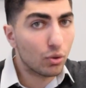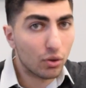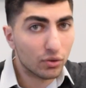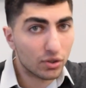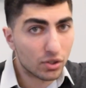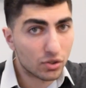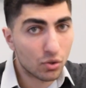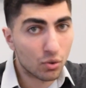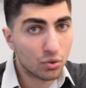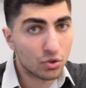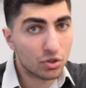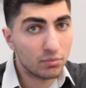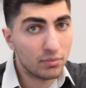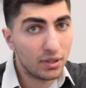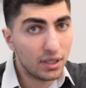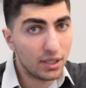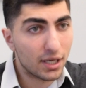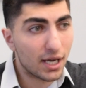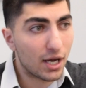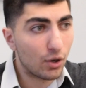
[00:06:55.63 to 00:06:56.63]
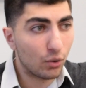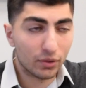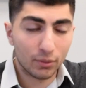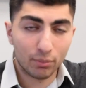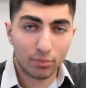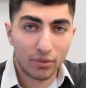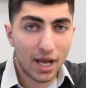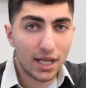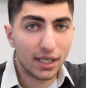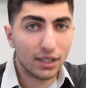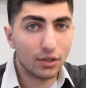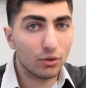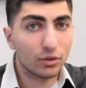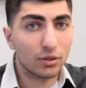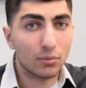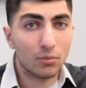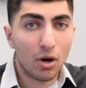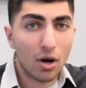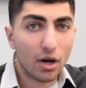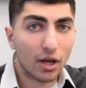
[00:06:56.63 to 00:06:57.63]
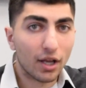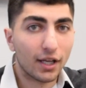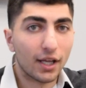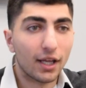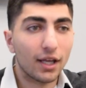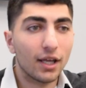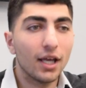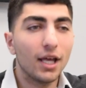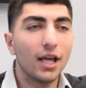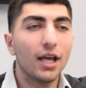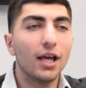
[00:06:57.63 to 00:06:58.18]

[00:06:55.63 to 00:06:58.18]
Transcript: all the social media, all the branding, all the marketing,